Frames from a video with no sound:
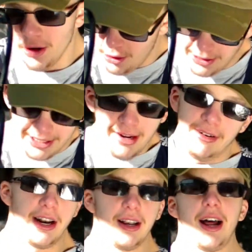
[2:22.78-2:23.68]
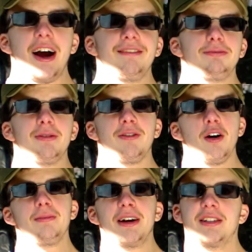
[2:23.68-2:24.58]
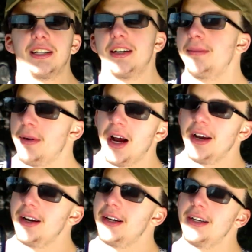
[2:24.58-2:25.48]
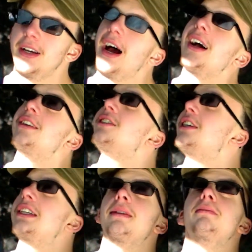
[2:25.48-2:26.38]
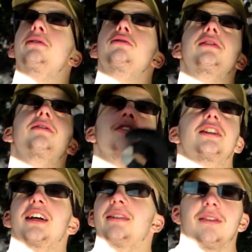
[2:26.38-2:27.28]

who is giving a live performance. And my God, she has a beautiful singing